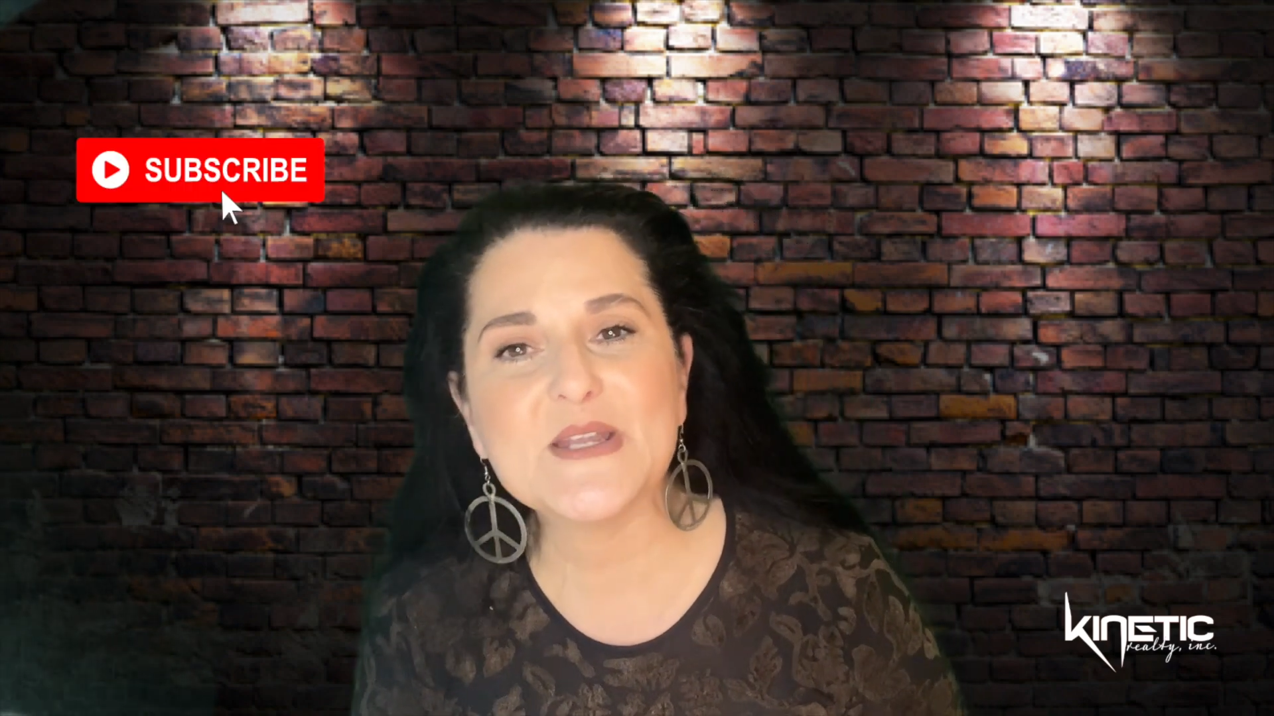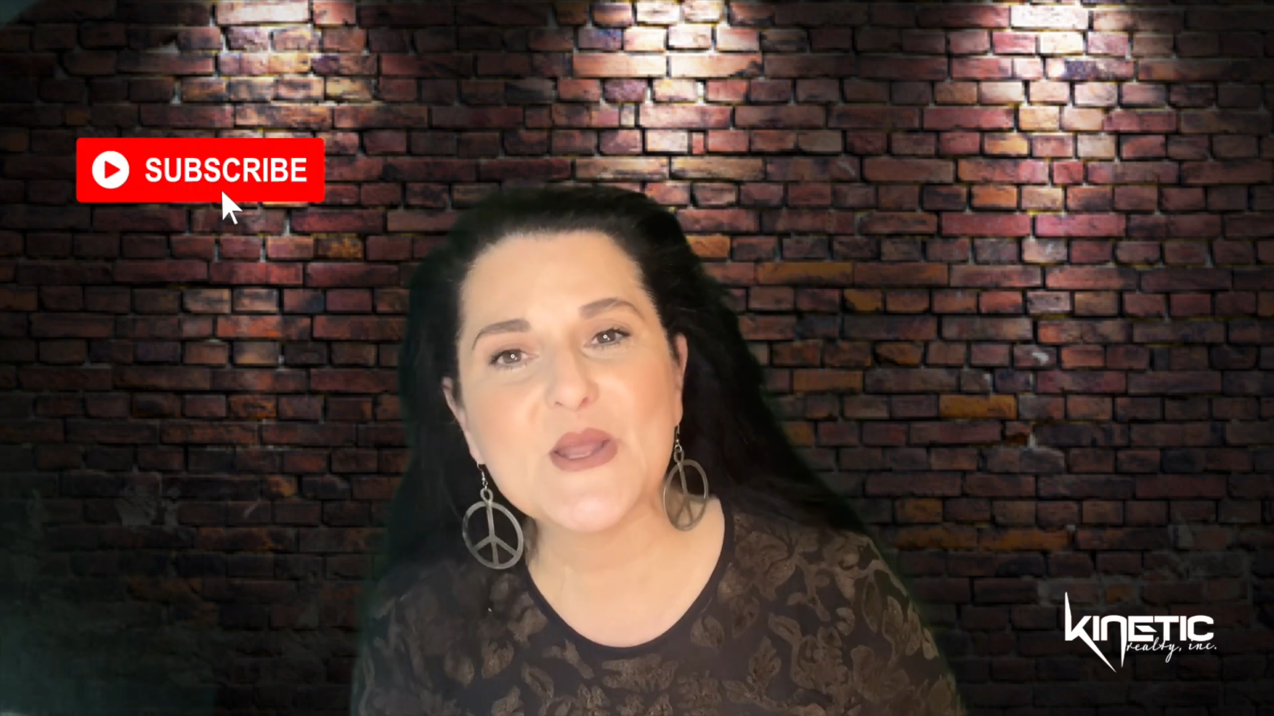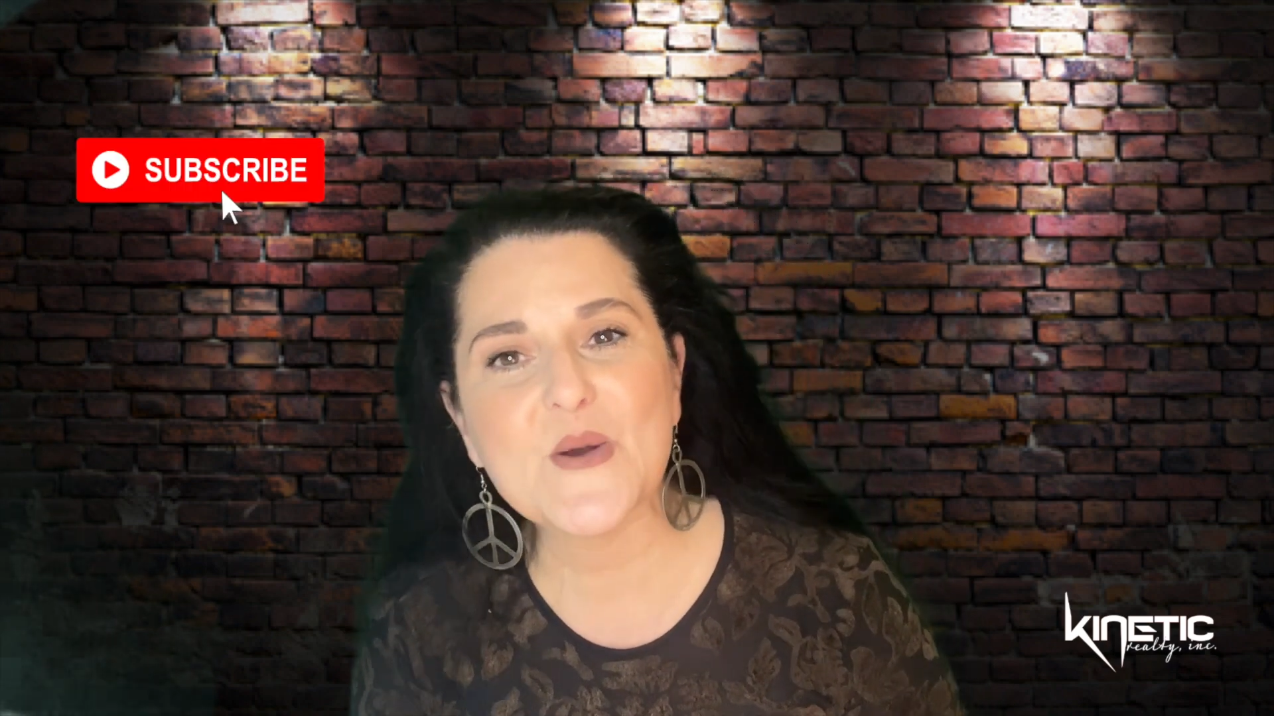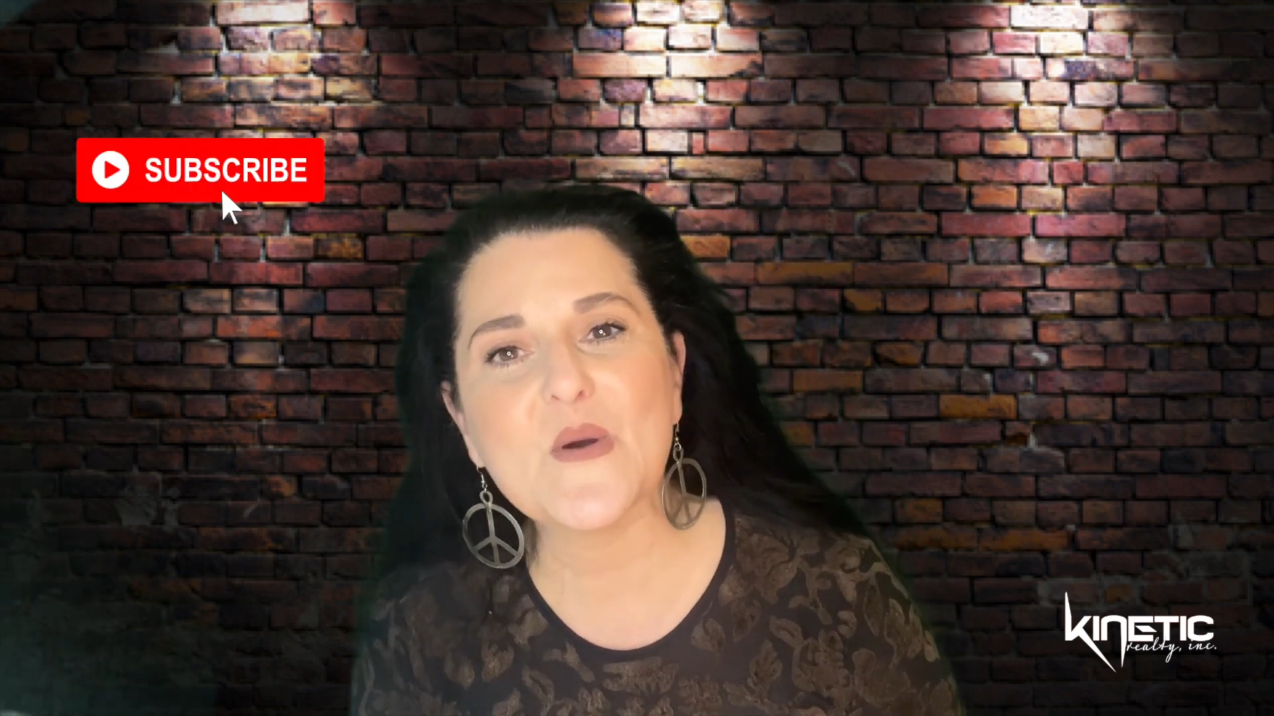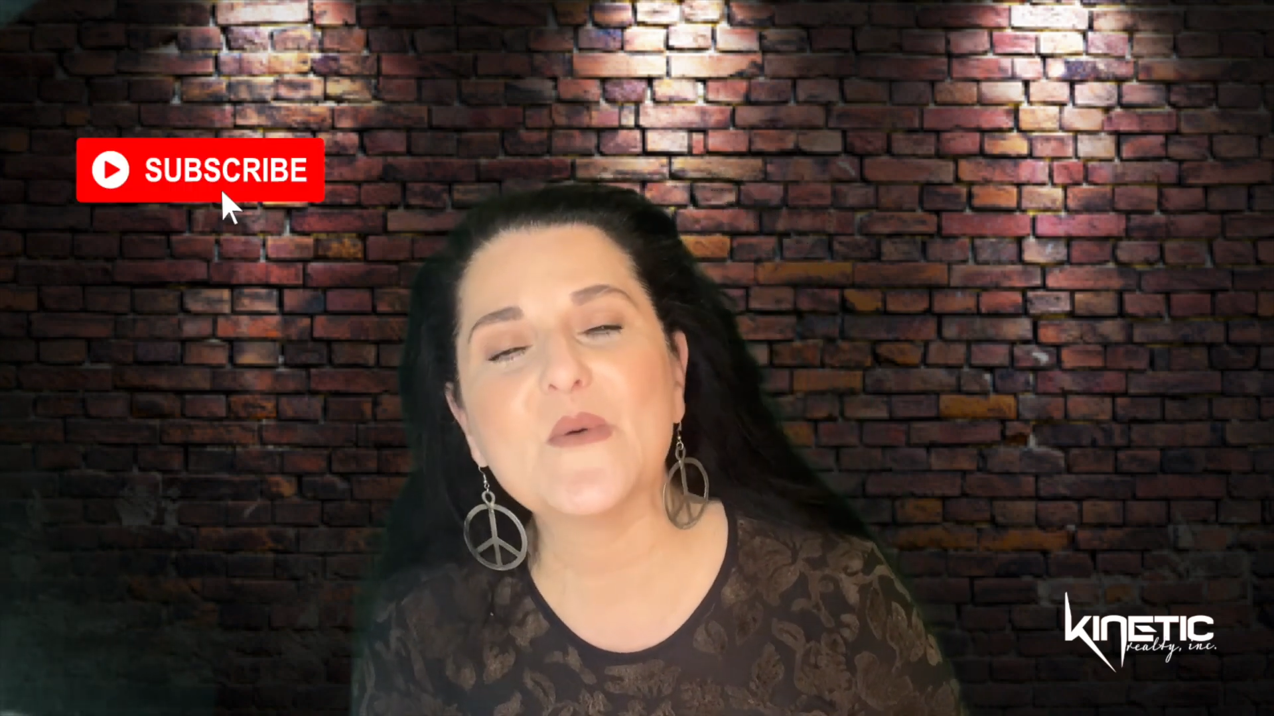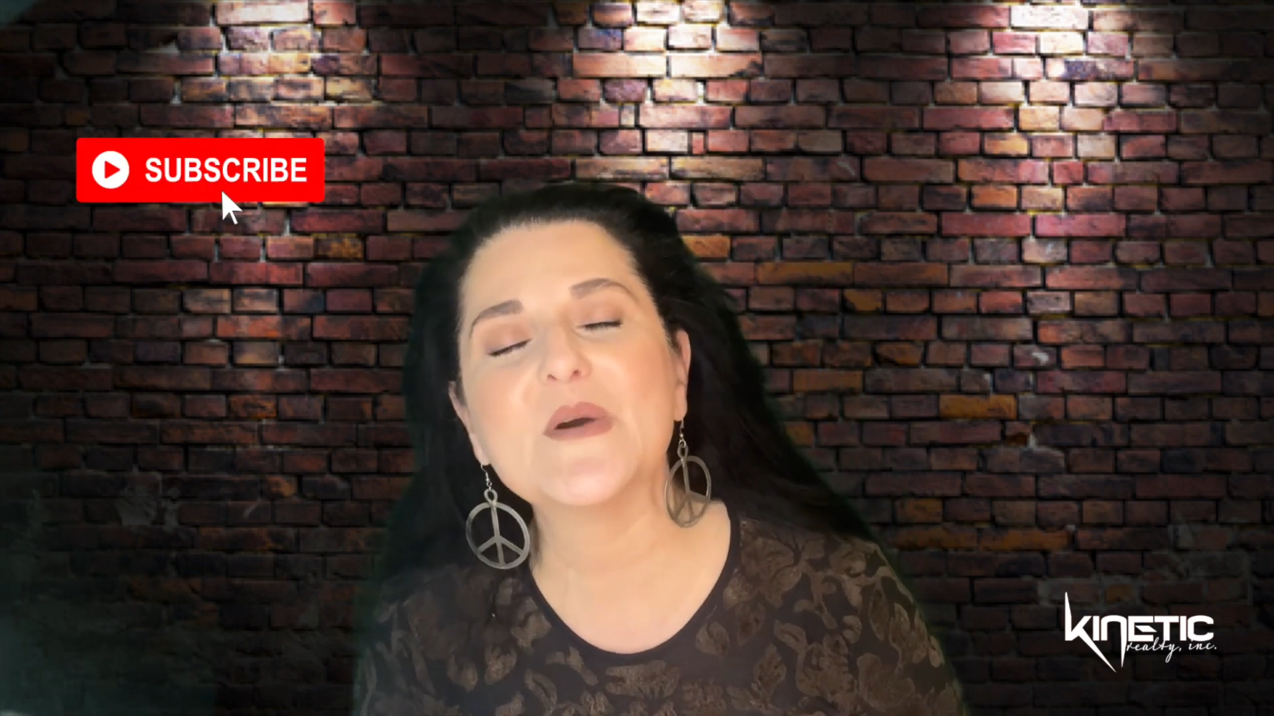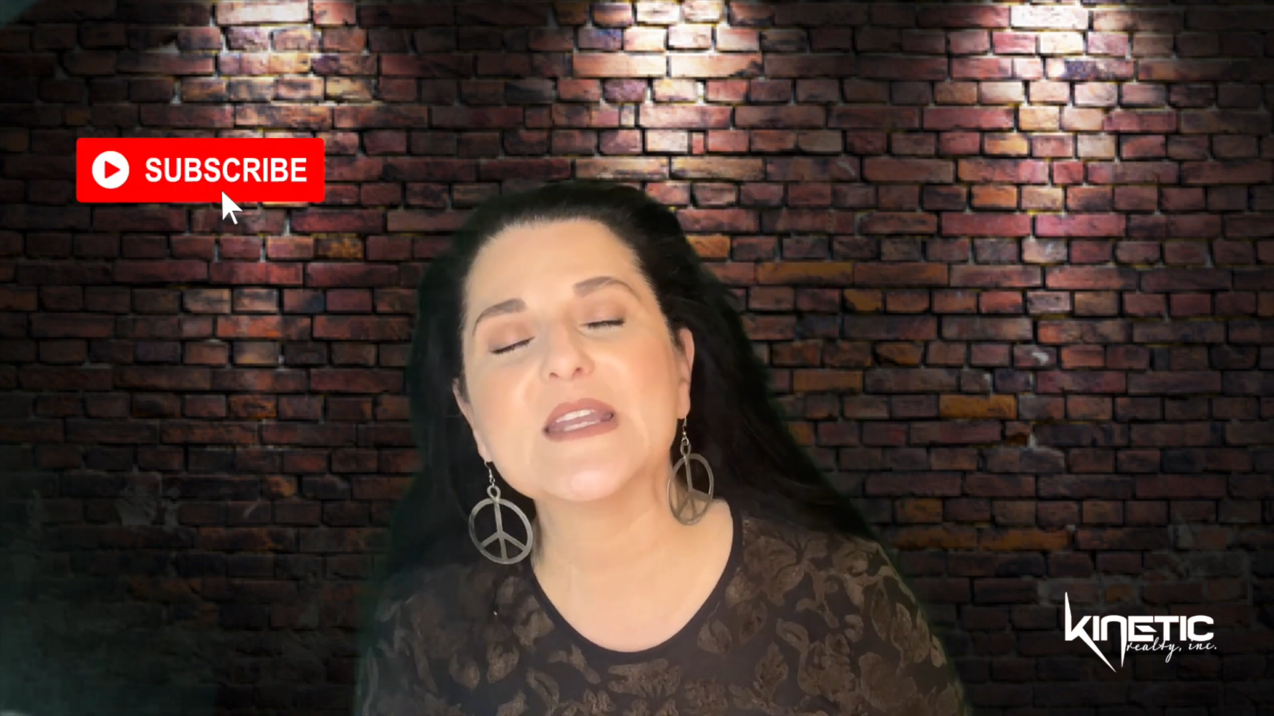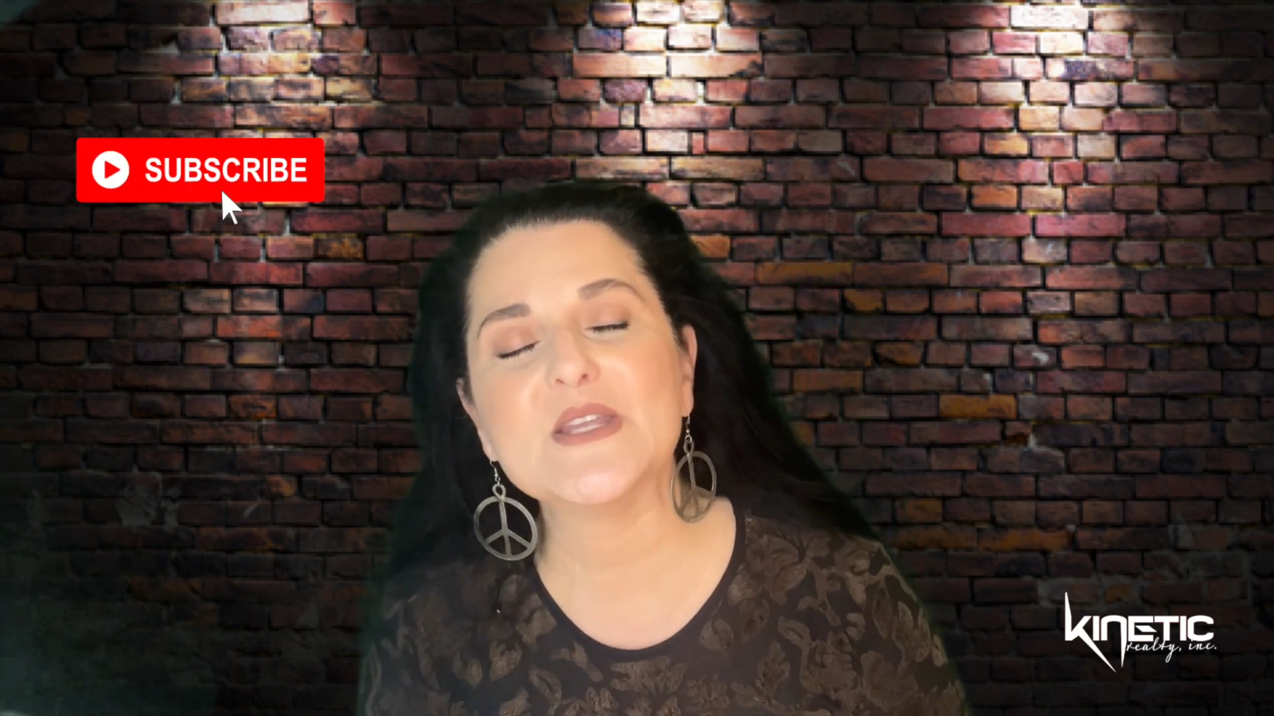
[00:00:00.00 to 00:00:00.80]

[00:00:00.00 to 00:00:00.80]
know what